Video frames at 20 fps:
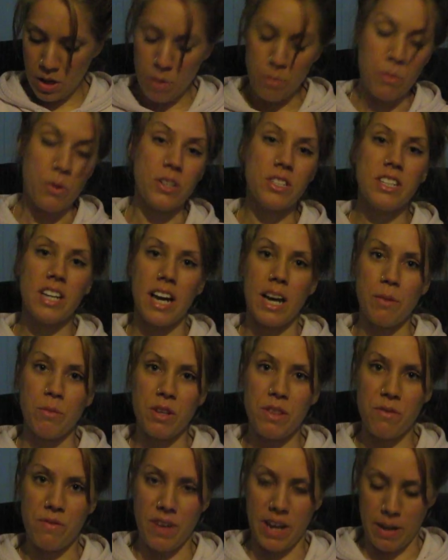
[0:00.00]
more time
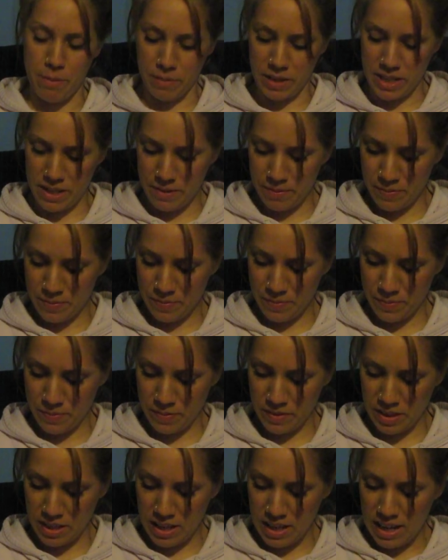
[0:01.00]
with family,
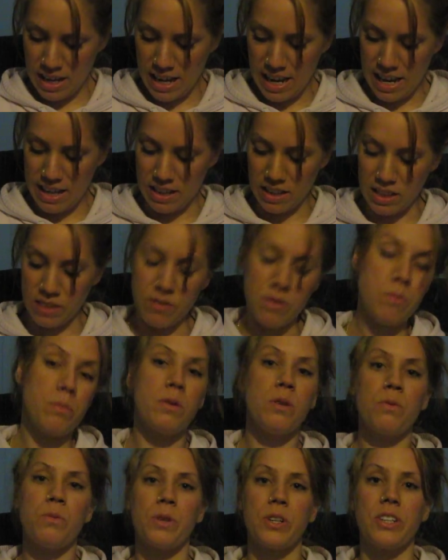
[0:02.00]
and a
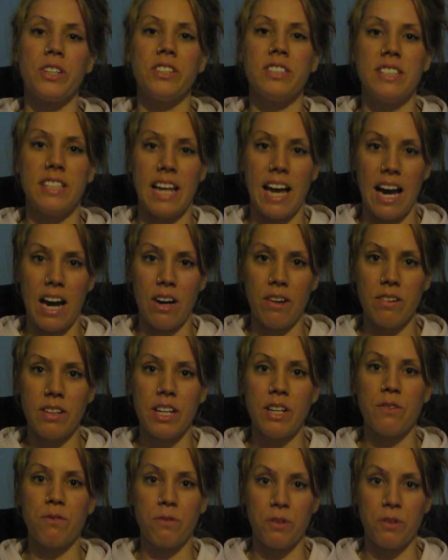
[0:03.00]
livable world now and